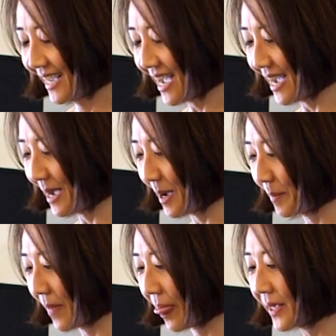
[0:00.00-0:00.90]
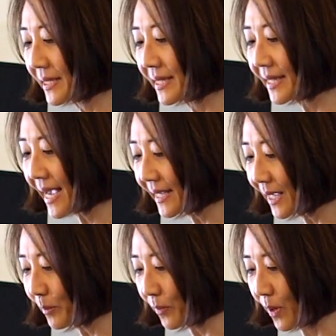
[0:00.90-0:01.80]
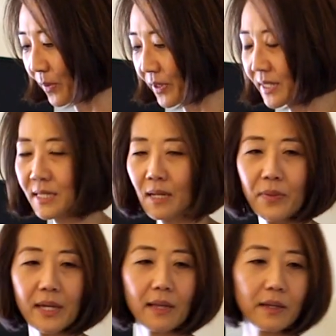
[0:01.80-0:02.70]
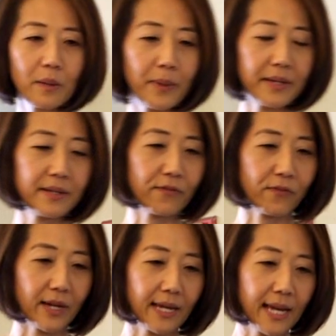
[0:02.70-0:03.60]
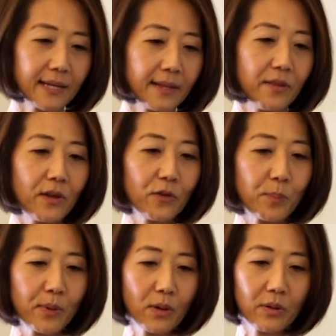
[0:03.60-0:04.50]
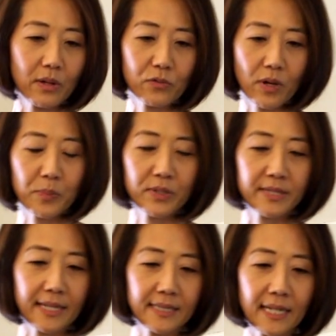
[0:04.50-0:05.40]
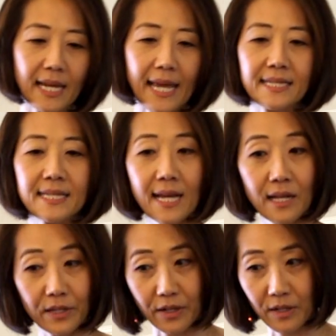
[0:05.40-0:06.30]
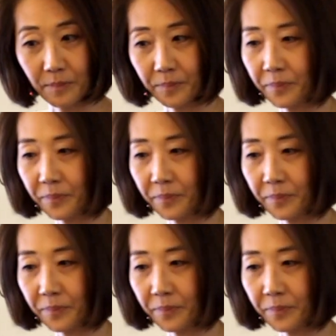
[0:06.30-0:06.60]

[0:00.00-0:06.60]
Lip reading: The second broker does something a little bit different, and this broker is representing a seller.